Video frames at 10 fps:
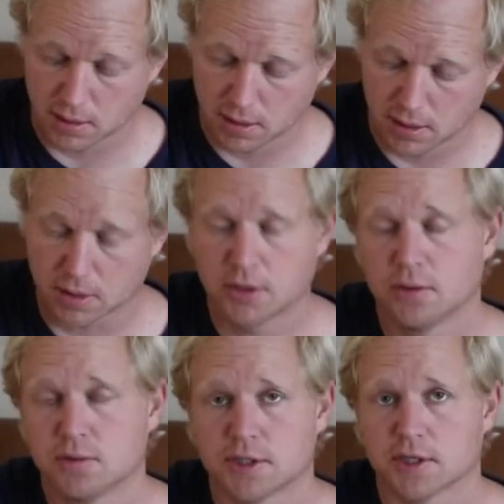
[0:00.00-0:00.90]

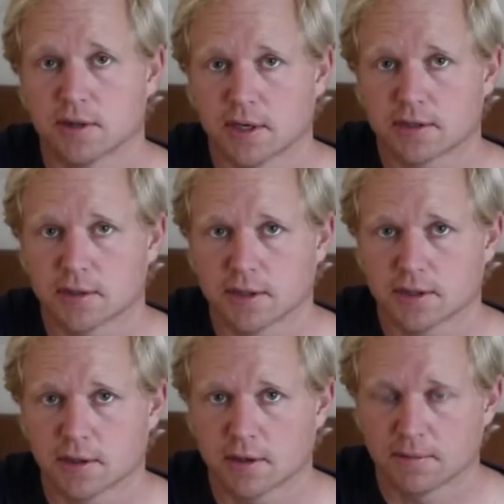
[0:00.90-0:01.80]
acoustic electric
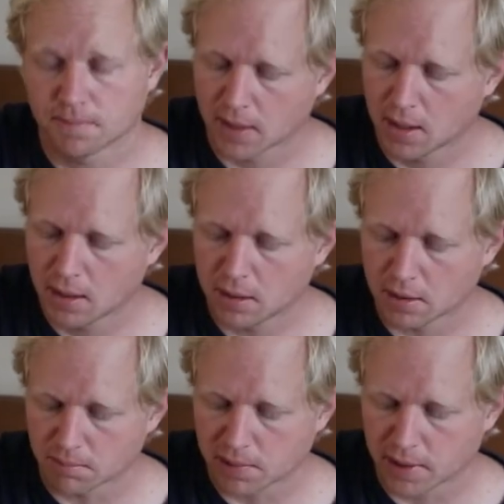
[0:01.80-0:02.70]
guitar, you
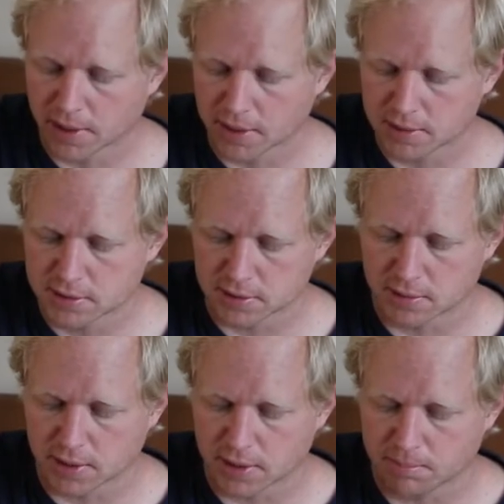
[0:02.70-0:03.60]
can plug
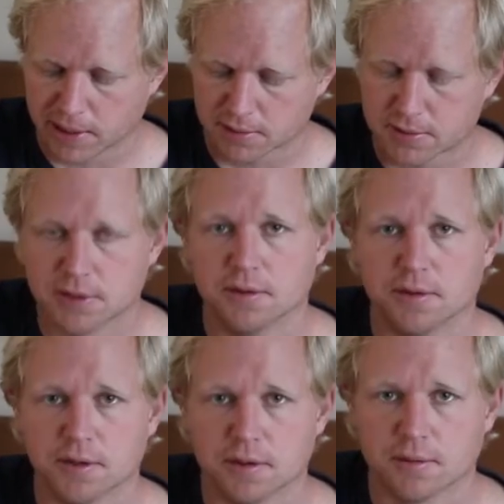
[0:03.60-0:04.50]
into a pedal
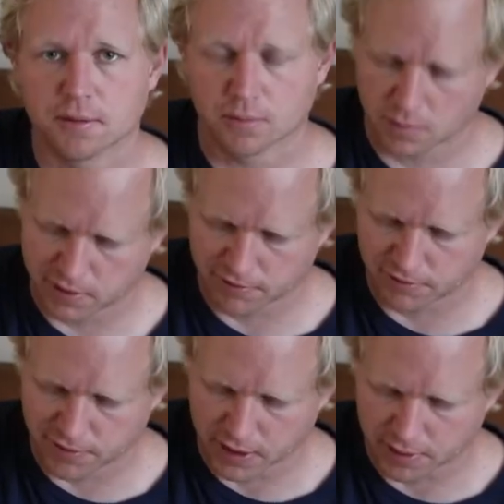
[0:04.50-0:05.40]
tuner or whatever
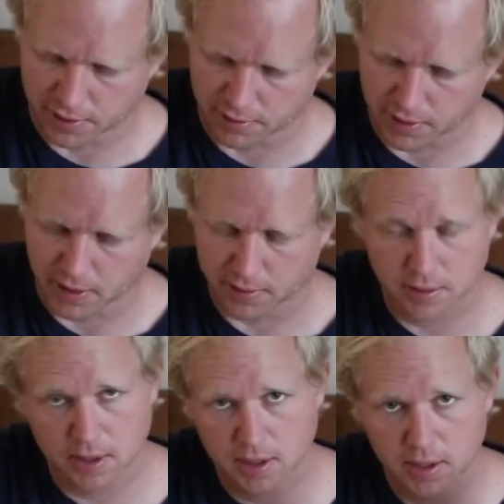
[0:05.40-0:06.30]
you've got laying around.
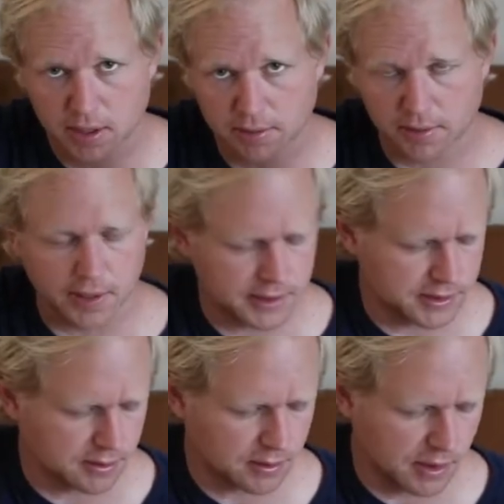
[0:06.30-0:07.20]
I really like these
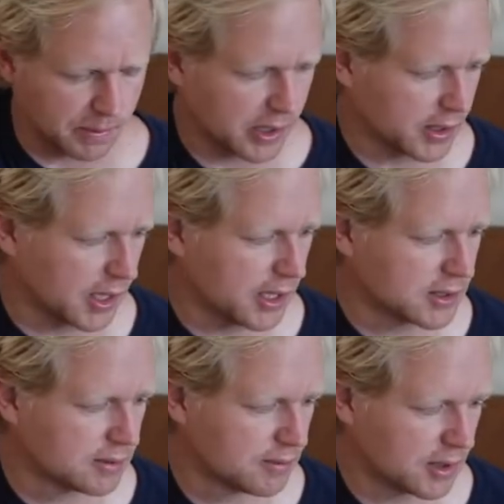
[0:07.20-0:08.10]
little clip-on
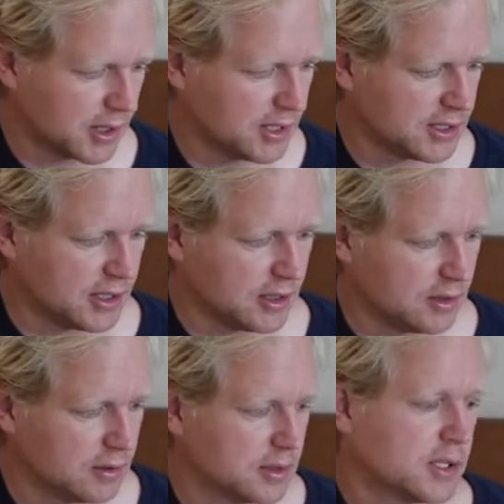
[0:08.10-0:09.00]
guys. They're easy to
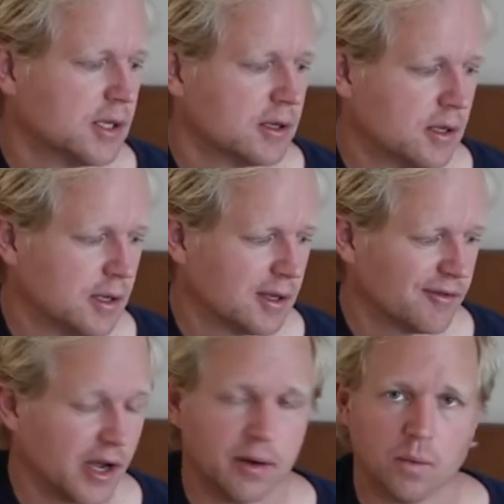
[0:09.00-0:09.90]
use. They've
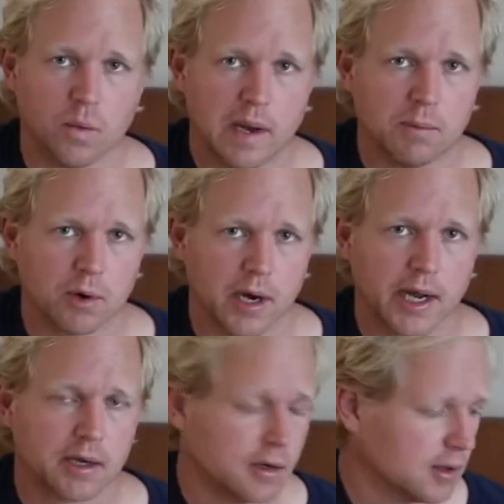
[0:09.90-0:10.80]
gotten way more
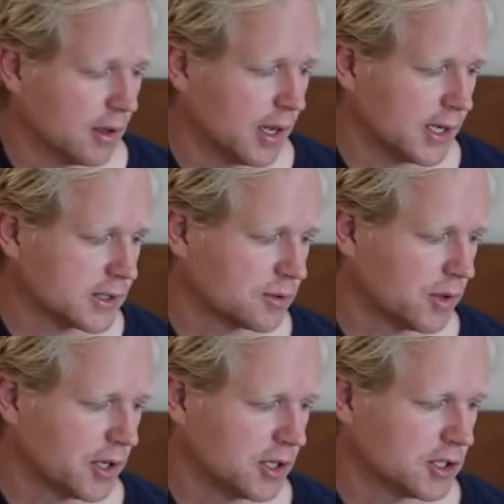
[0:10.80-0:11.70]
accurate in the last
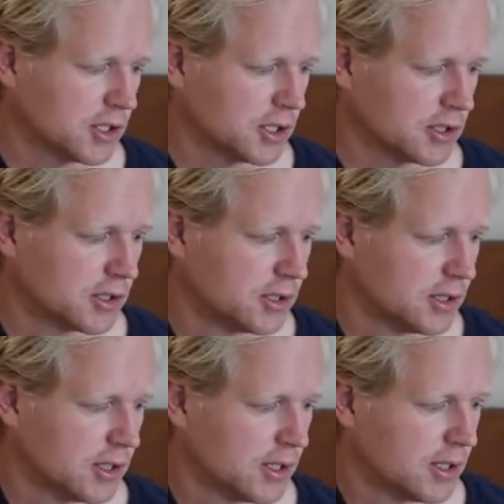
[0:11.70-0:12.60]
20-ish years.
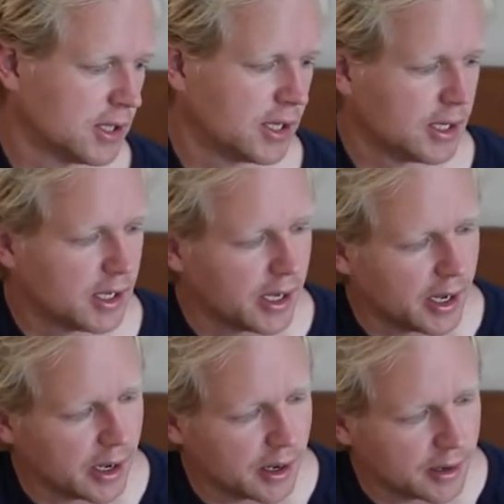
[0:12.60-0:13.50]

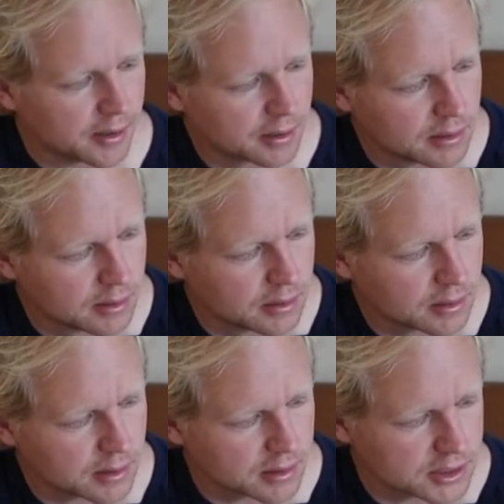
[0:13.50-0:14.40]
And
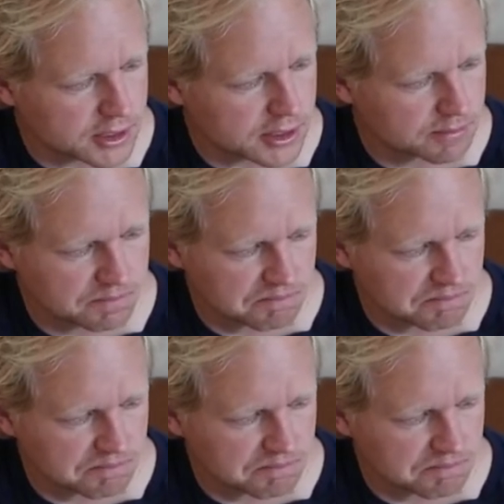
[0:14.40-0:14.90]
they're just